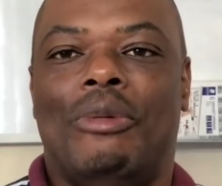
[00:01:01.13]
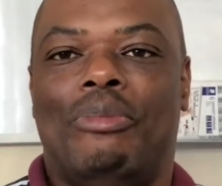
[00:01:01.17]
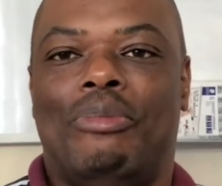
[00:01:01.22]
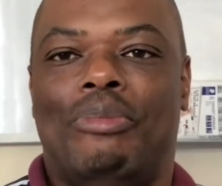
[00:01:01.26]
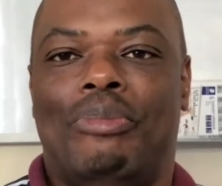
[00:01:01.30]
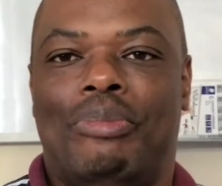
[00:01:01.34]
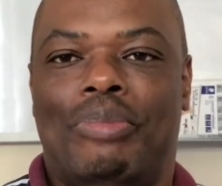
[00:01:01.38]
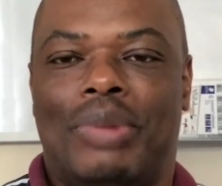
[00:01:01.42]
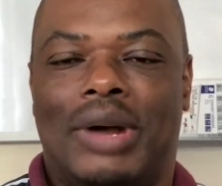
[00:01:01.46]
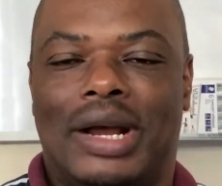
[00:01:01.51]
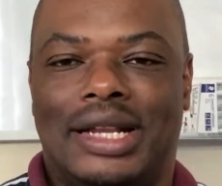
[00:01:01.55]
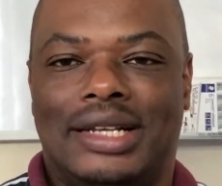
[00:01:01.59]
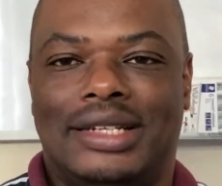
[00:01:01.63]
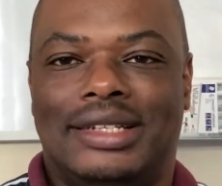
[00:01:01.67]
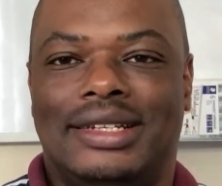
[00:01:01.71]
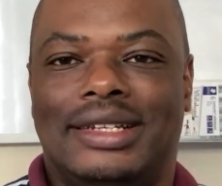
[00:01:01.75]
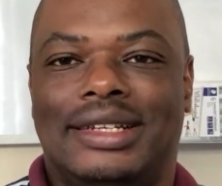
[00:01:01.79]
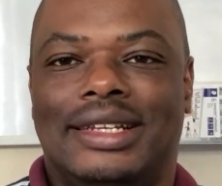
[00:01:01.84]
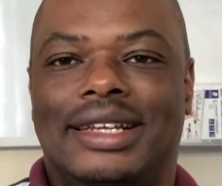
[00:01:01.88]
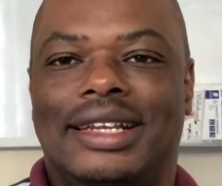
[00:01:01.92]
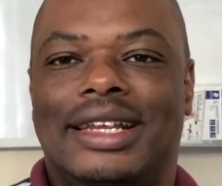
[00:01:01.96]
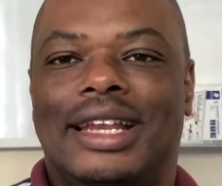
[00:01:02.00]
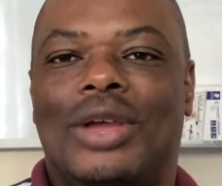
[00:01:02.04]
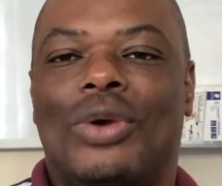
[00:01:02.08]
but
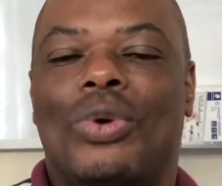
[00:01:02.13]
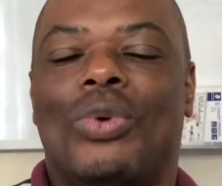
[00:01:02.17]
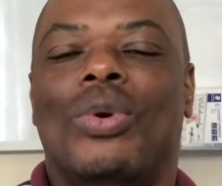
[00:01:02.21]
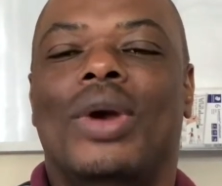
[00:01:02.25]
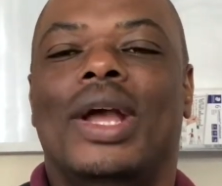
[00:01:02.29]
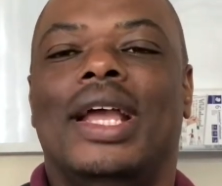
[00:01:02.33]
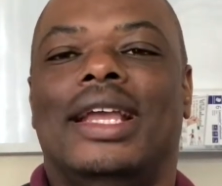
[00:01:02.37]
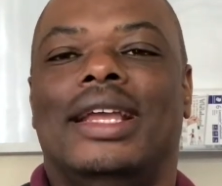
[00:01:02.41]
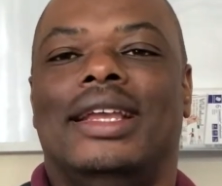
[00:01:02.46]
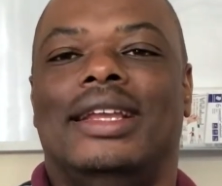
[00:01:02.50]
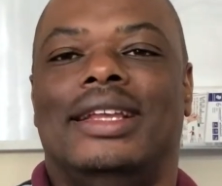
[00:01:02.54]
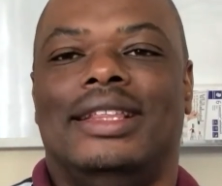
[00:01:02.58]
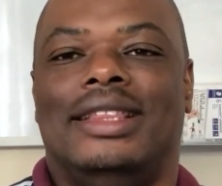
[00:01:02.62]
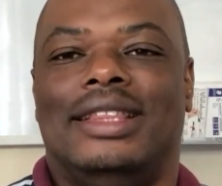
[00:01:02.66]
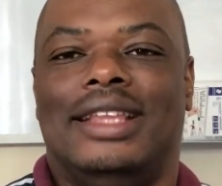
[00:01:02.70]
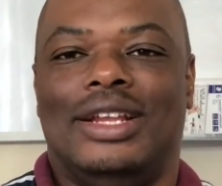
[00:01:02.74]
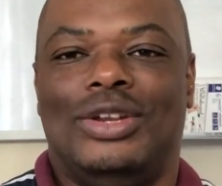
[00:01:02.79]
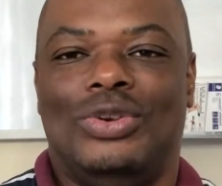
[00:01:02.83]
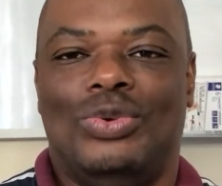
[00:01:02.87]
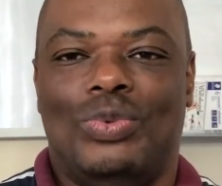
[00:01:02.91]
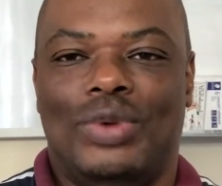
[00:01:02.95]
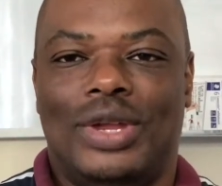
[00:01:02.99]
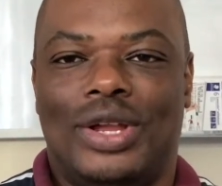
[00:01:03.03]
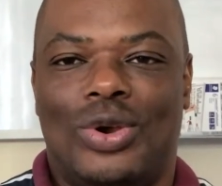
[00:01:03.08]
in a way
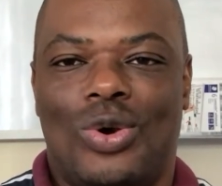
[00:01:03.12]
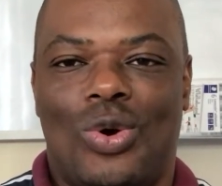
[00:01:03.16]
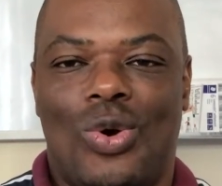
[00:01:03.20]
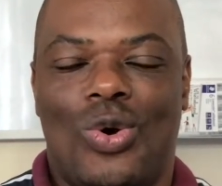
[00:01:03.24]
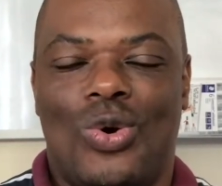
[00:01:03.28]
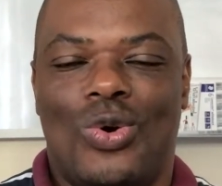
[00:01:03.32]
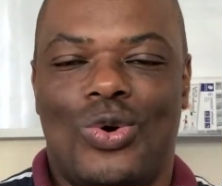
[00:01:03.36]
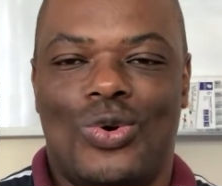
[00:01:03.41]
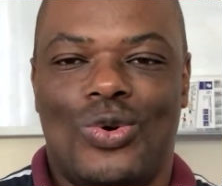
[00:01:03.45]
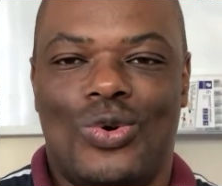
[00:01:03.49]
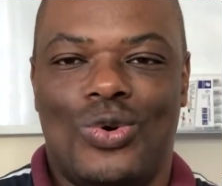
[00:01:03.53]
that we all